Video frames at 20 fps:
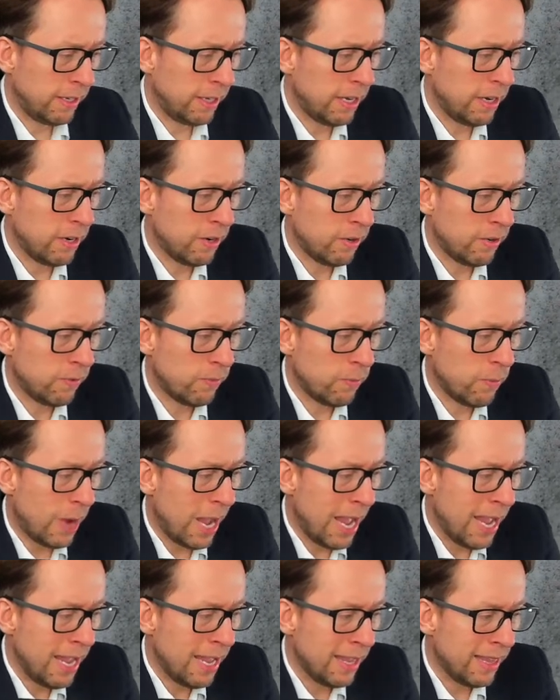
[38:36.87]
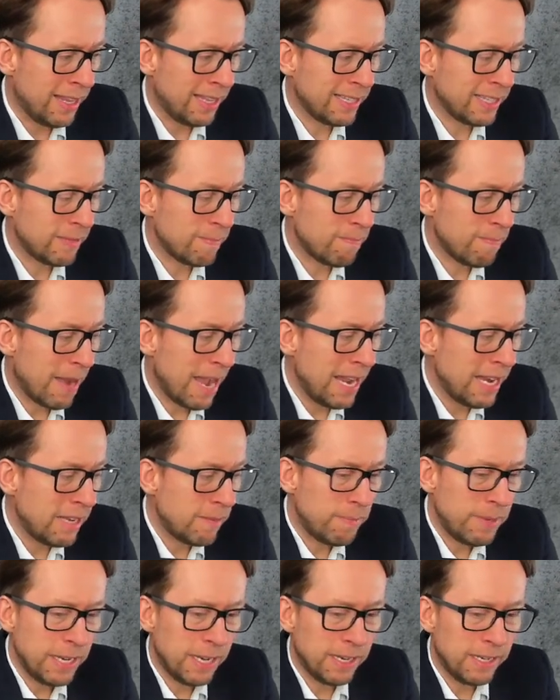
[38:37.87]
here why this
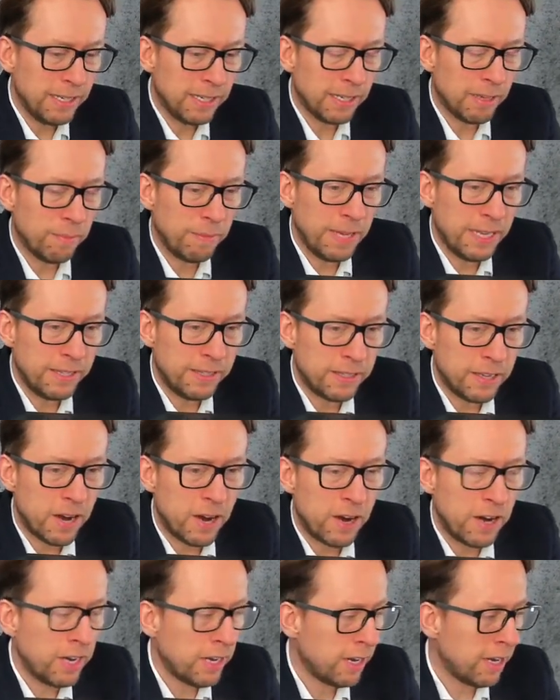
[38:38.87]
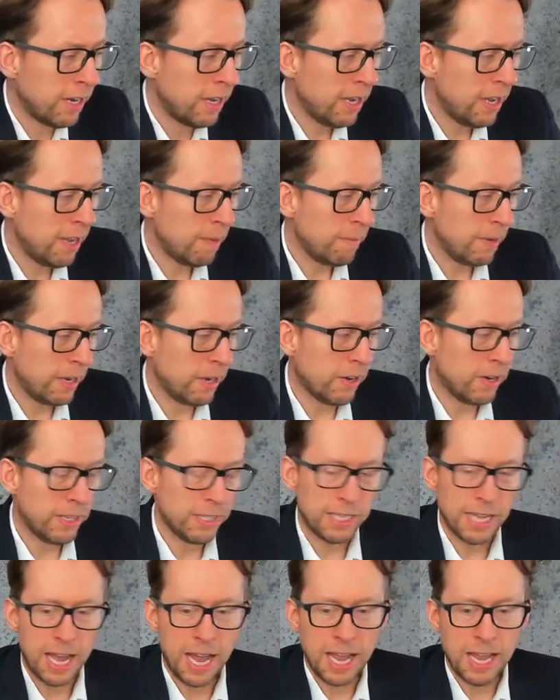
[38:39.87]
might be a little bit dark
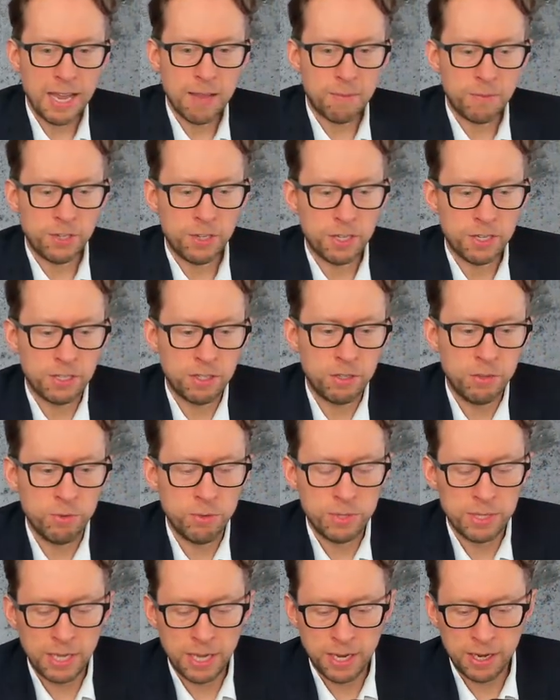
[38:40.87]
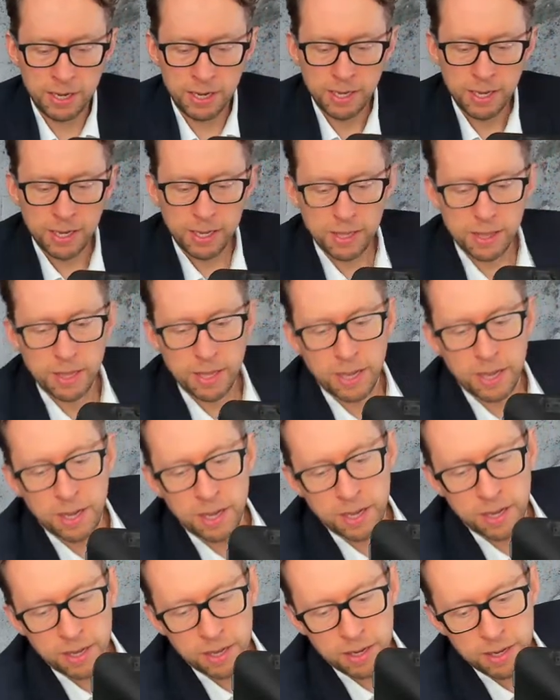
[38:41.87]
because I am just using
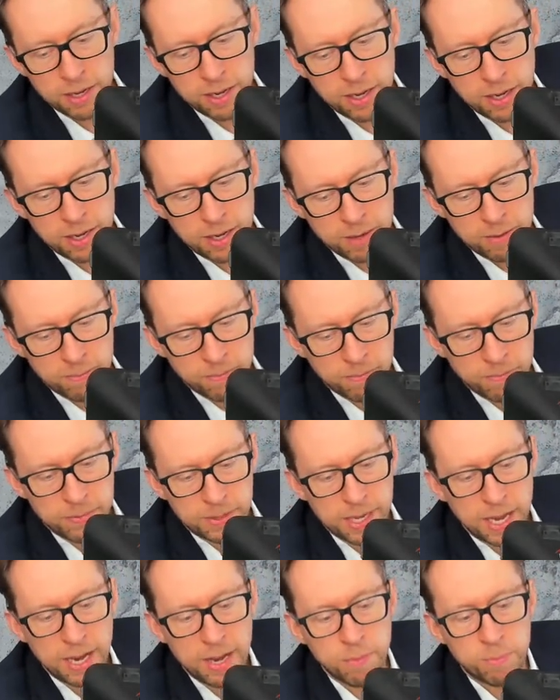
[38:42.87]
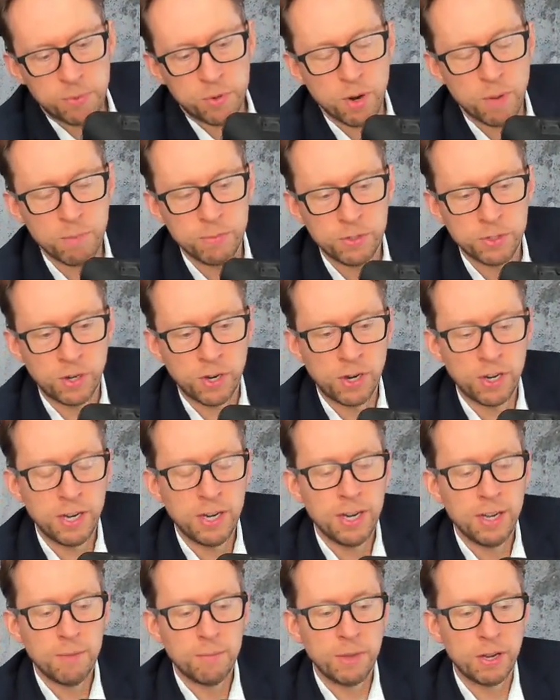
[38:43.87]
the um, teleprompter
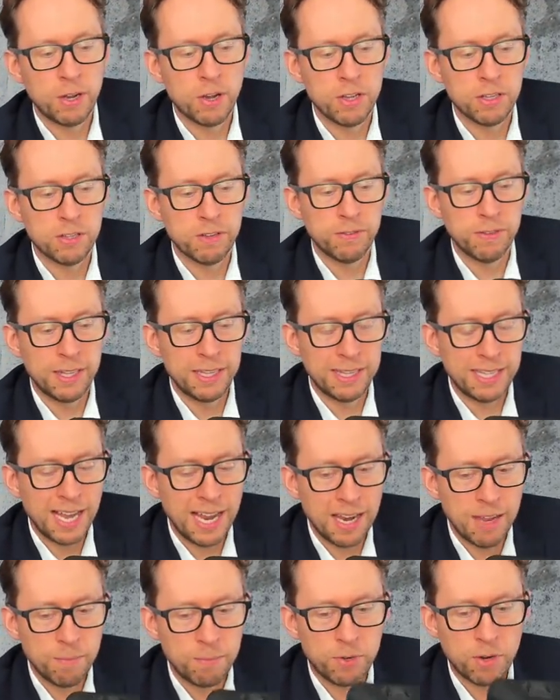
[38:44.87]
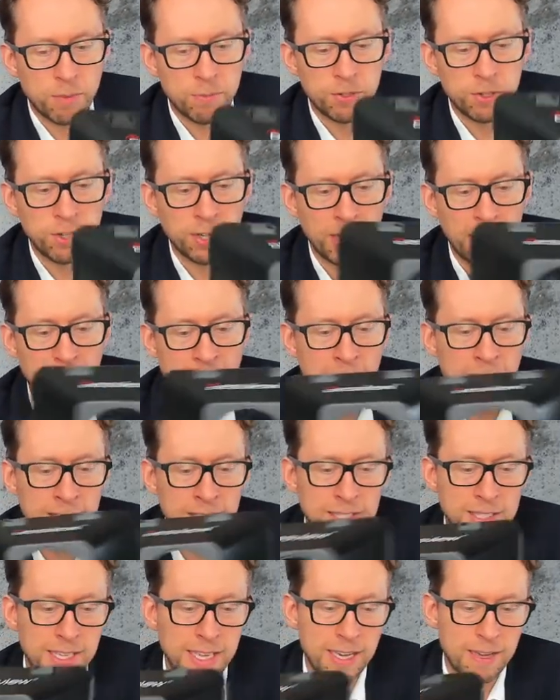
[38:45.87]
because of the teleprompter
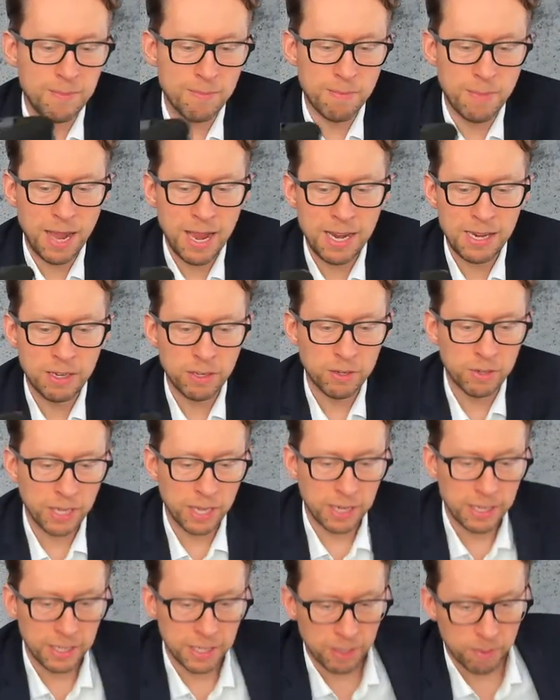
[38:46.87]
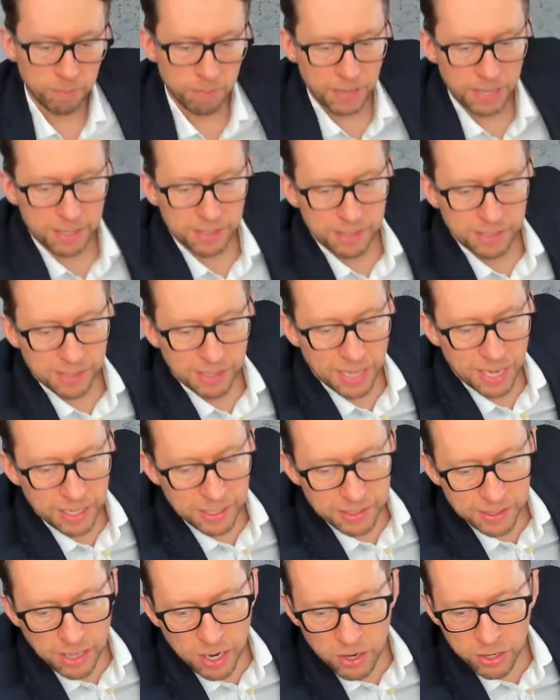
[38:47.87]
glass it might look a little bit like
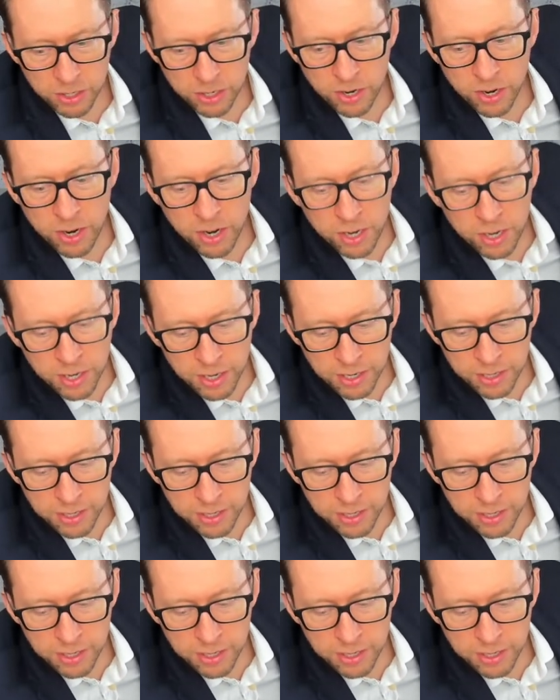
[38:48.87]
darker